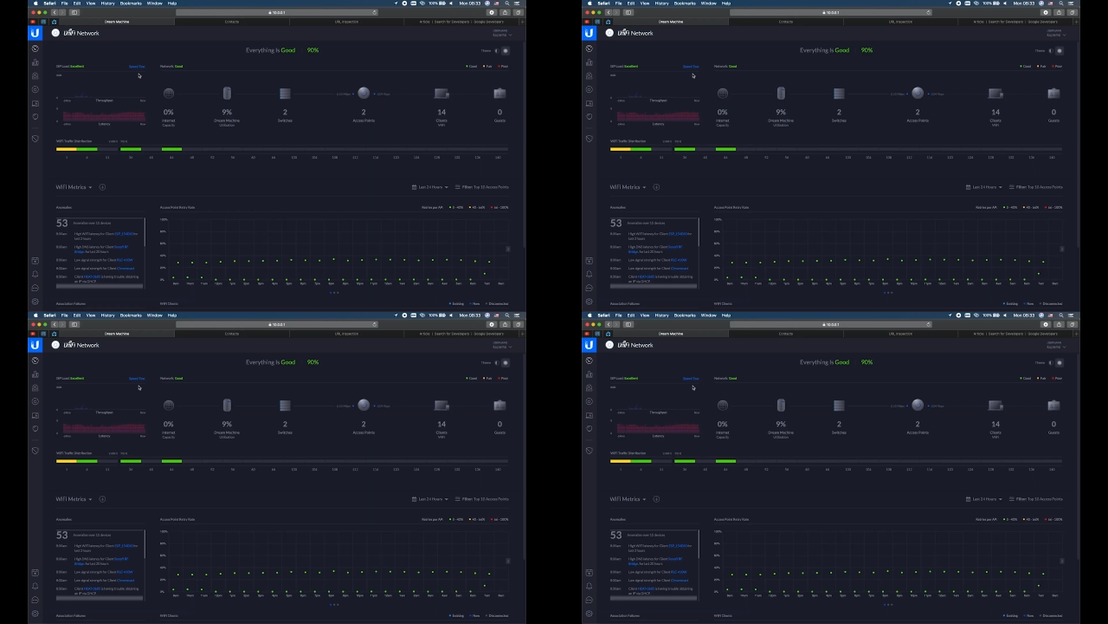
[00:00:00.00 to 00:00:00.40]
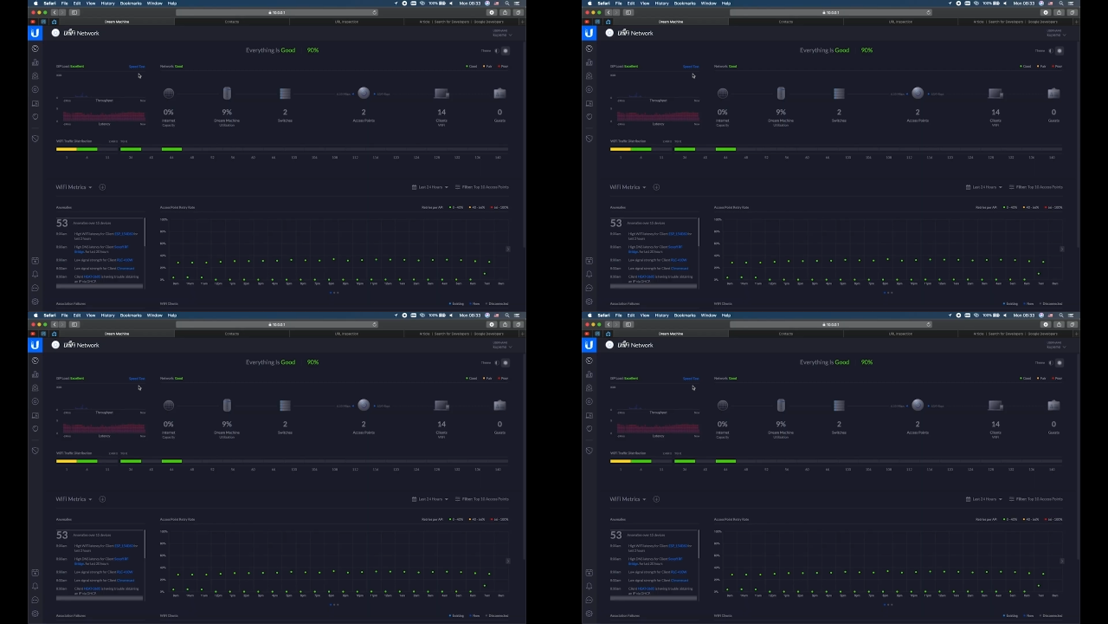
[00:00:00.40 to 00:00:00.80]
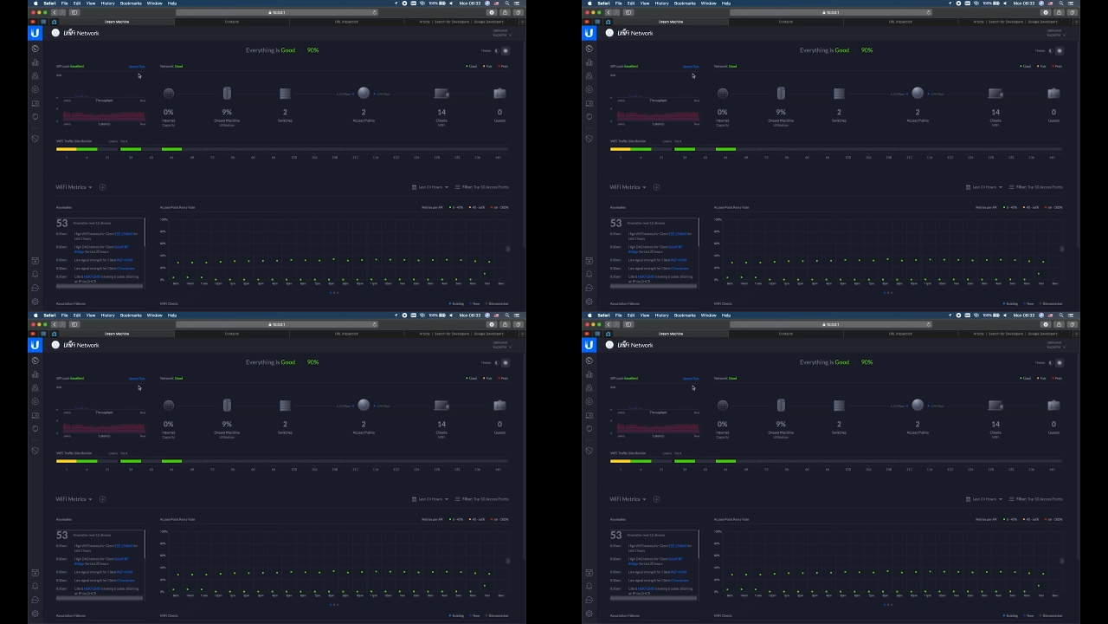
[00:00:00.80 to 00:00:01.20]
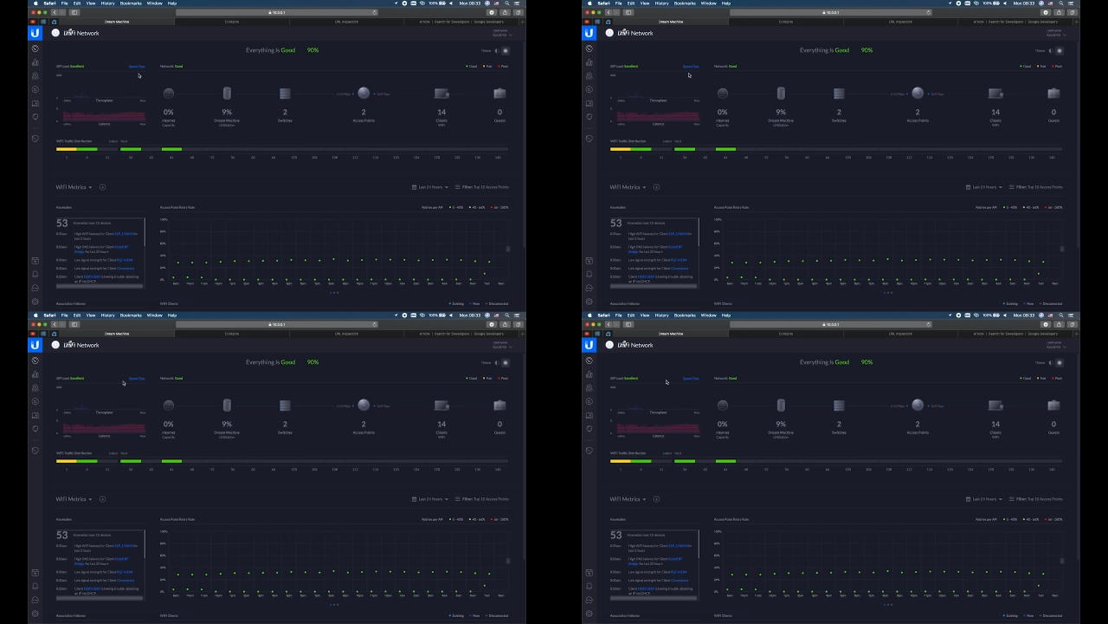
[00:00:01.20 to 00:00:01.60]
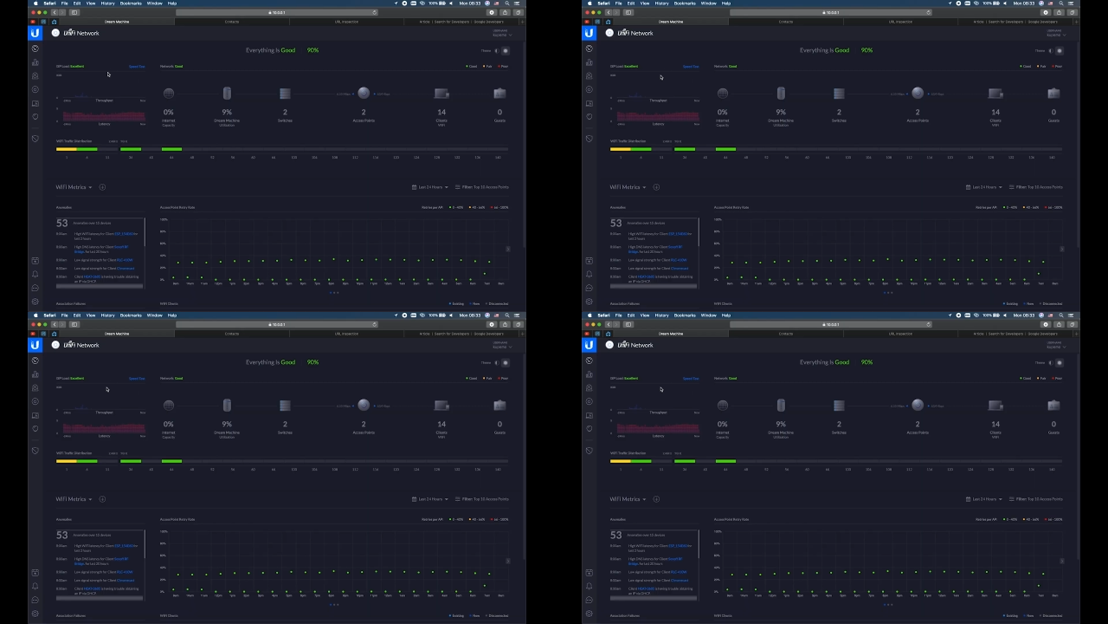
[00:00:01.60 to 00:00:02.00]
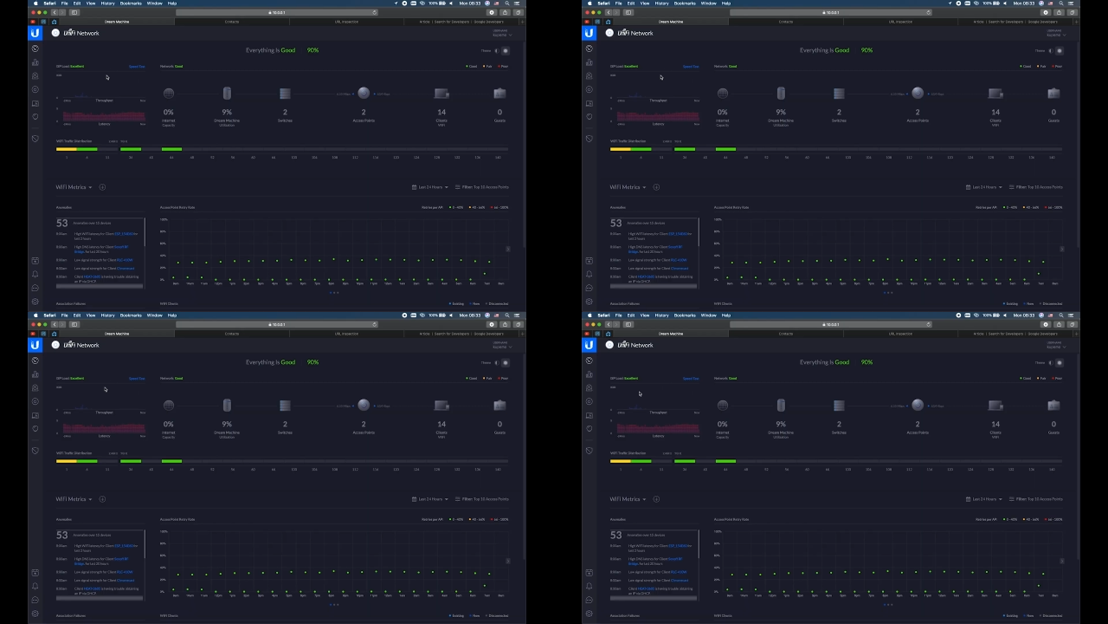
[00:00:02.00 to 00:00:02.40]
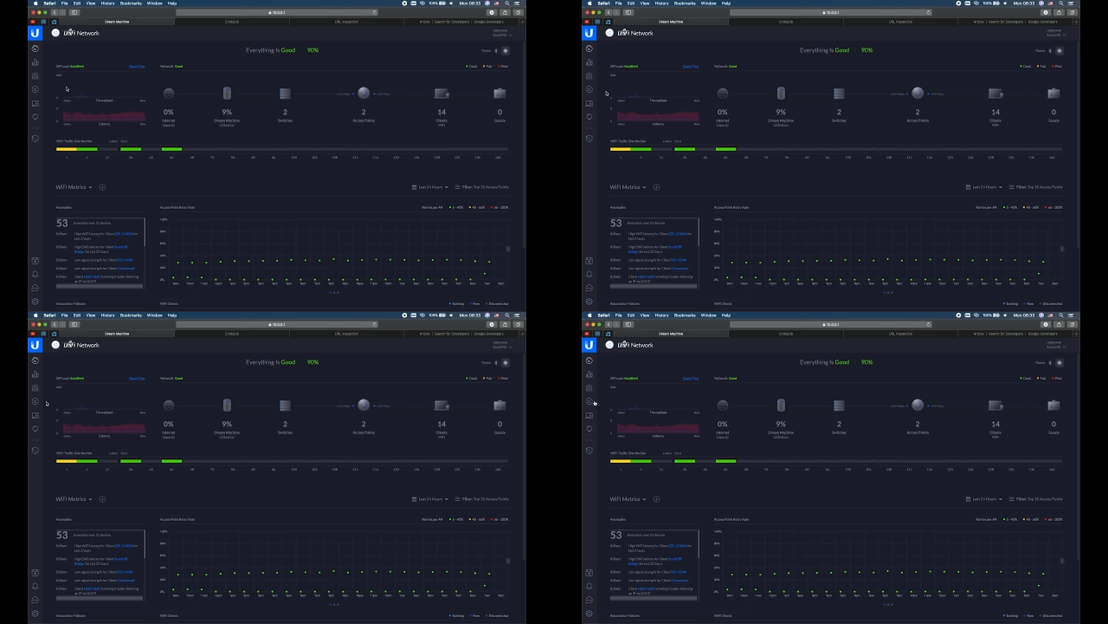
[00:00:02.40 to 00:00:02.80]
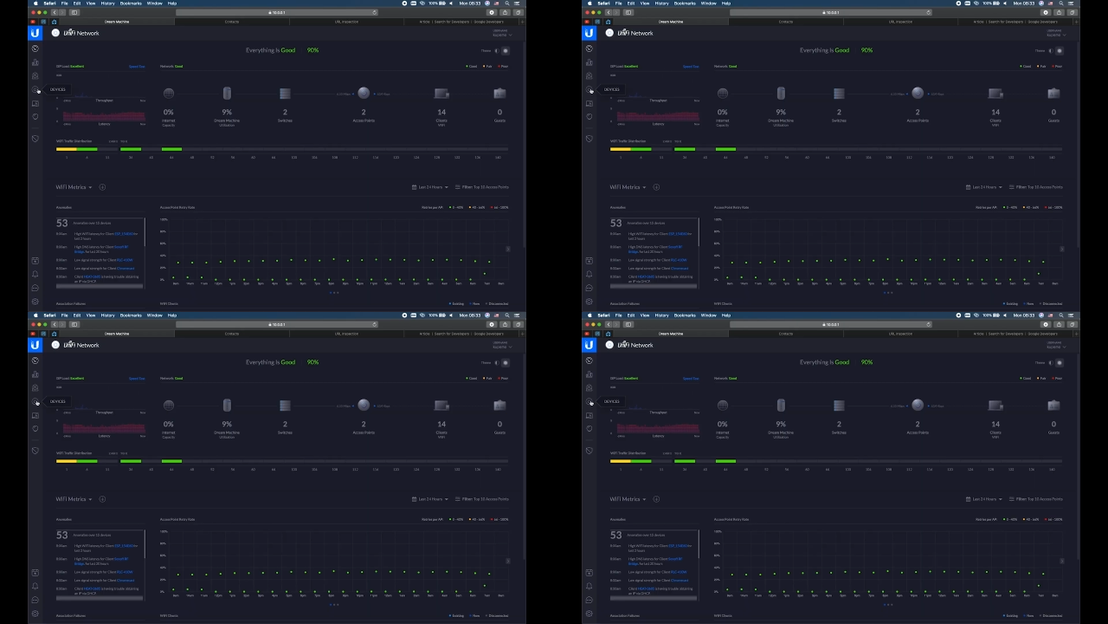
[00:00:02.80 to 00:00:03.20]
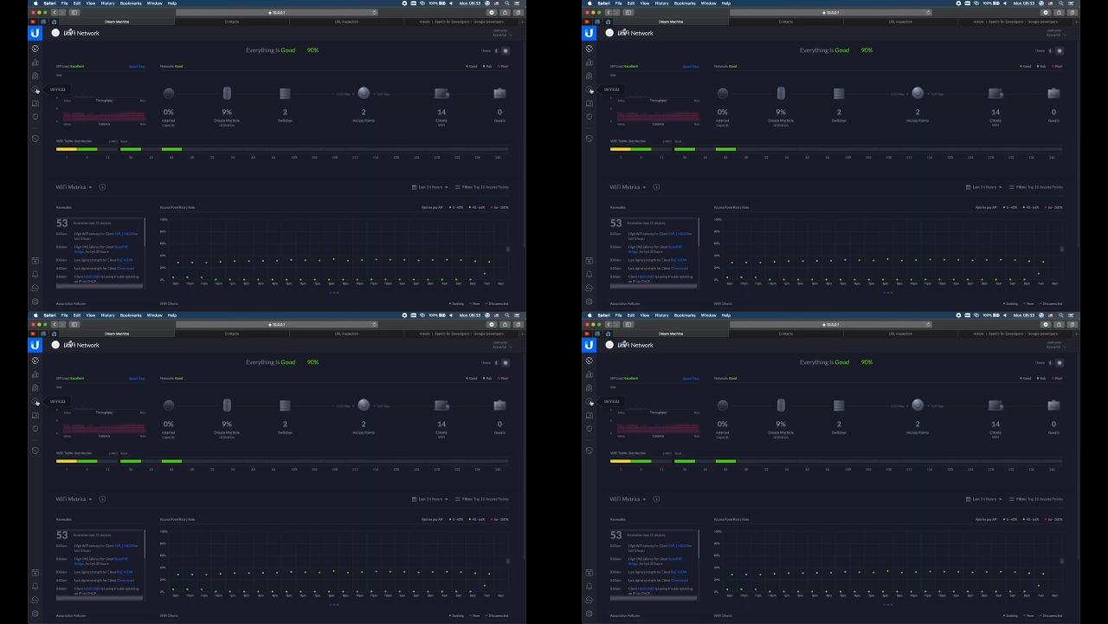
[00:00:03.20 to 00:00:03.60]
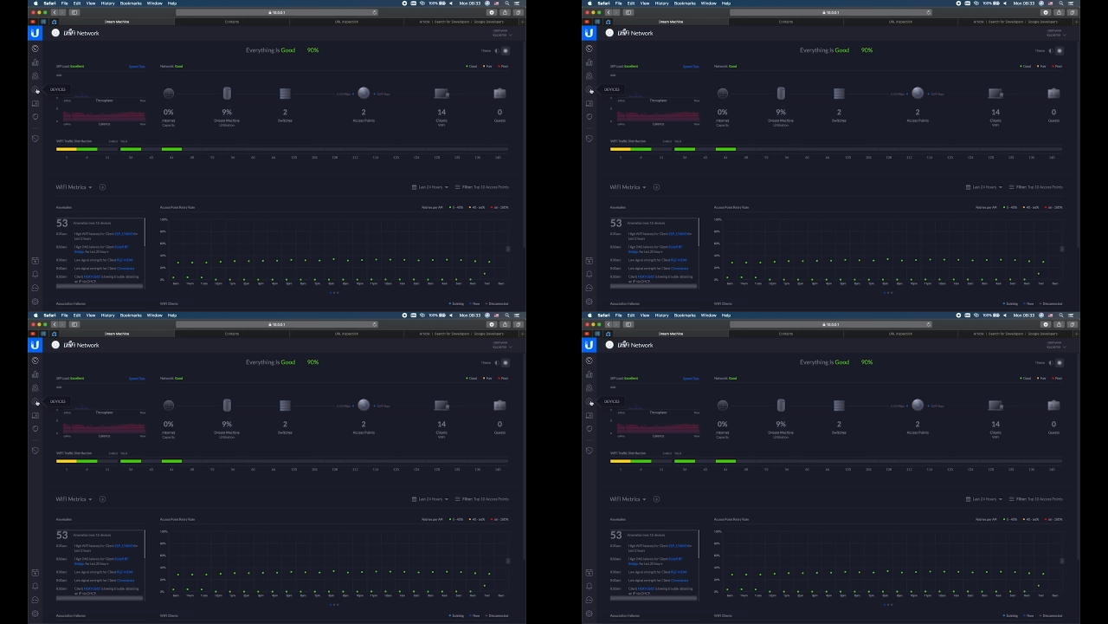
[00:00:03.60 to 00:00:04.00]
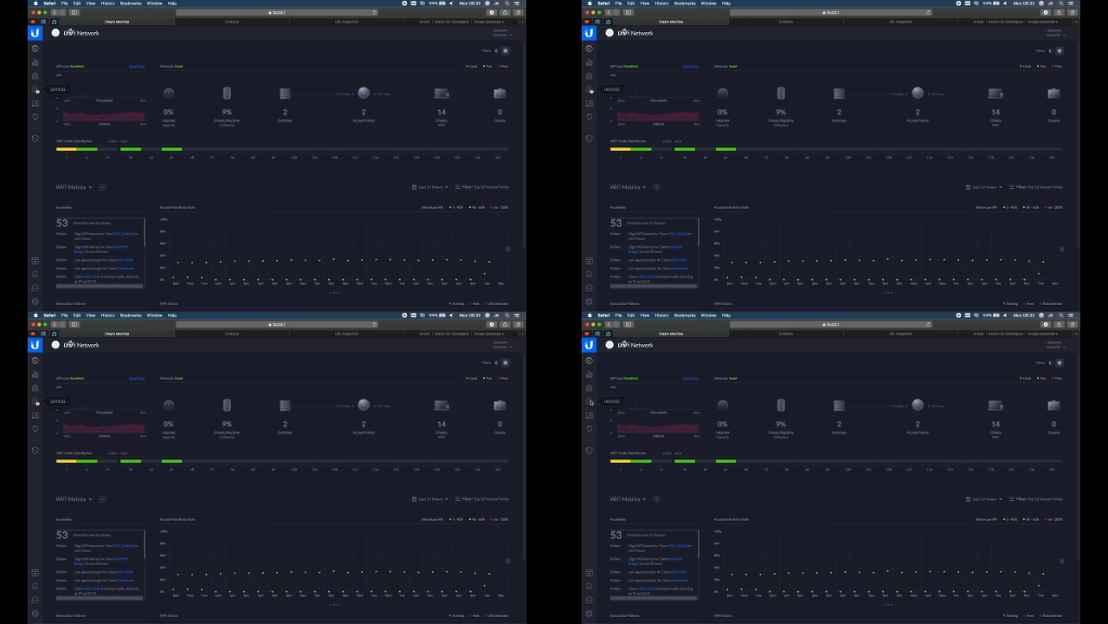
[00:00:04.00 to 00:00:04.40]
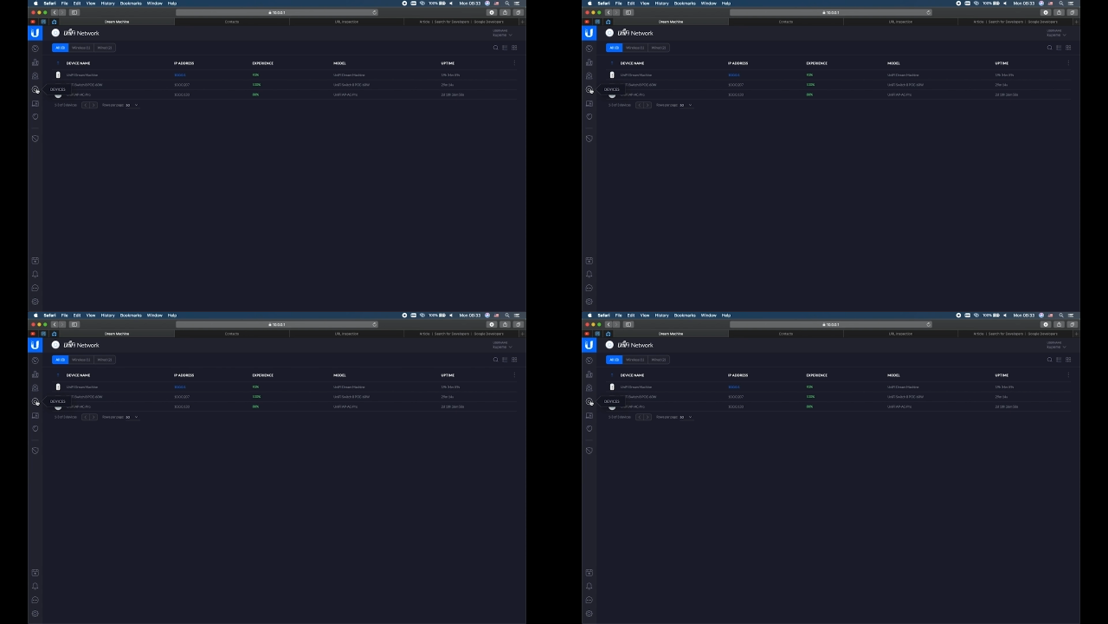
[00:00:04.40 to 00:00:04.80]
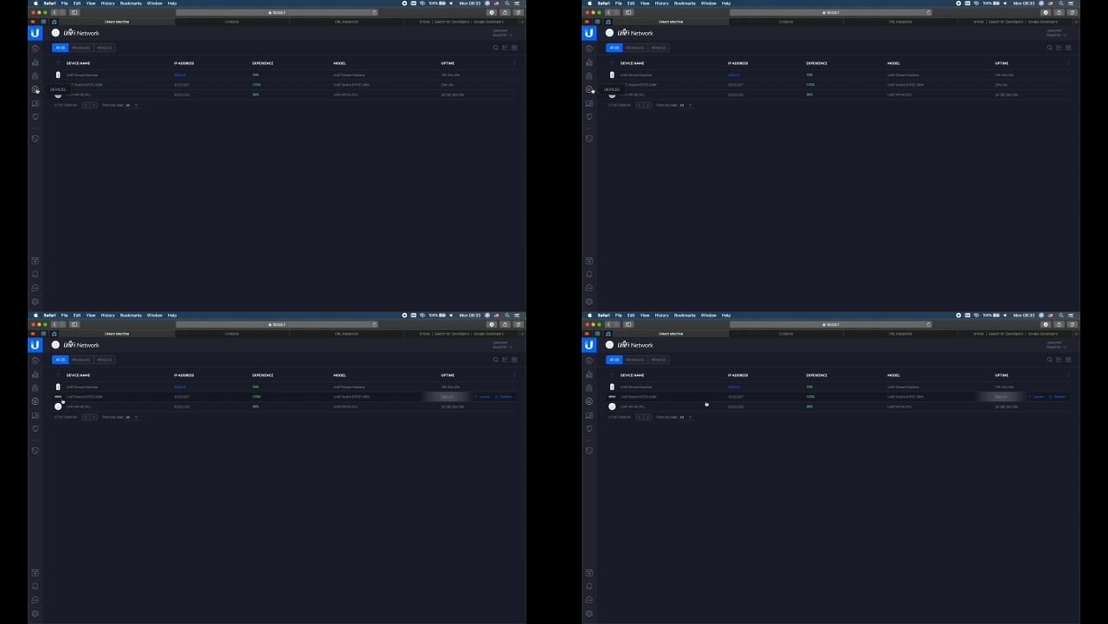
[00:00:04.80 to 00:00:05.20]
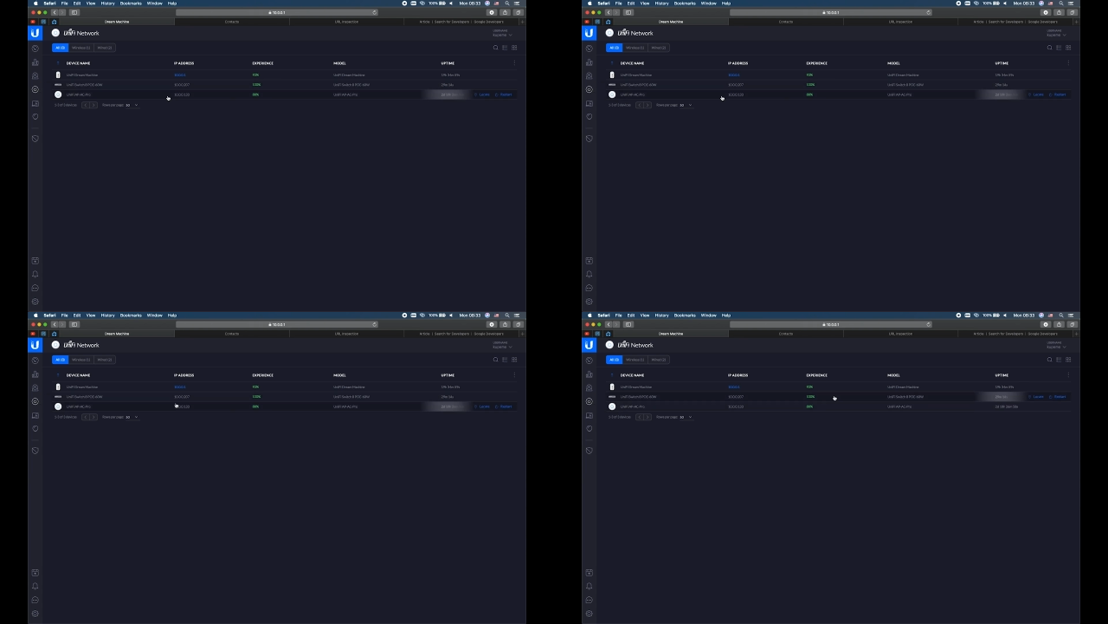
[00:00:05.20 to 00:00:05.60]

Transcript: Nobody's mouth can be seen.